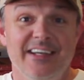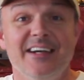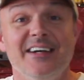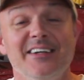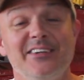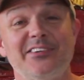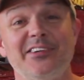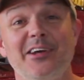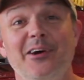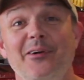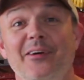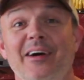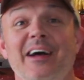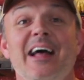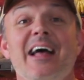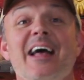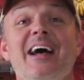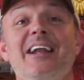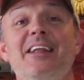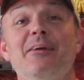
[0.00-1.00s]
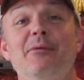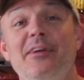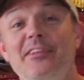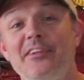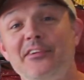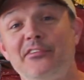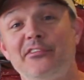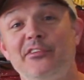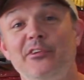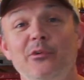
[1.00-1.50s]
So anyway,
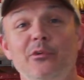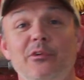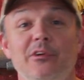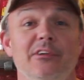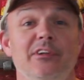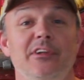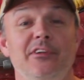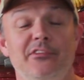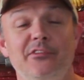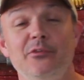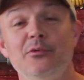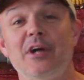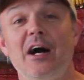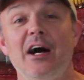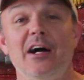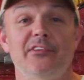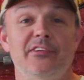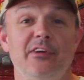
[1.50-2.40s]
these two guys,